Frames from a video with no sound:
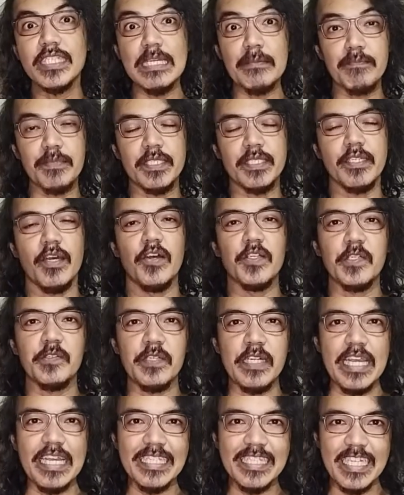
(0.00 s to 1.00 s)
tips on
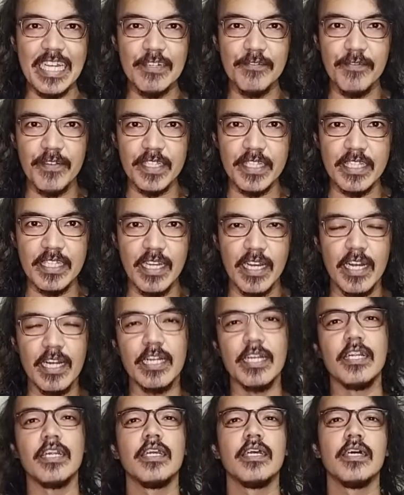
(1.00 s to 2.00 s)
creating a
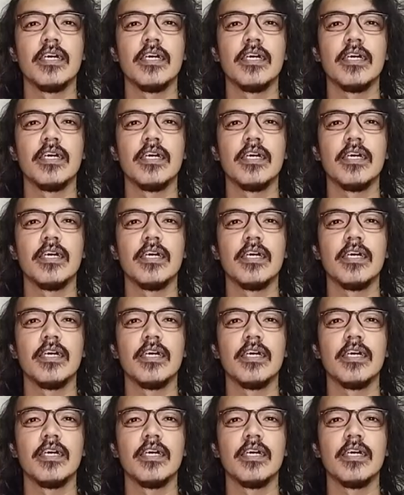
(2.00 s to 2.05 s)
VTR.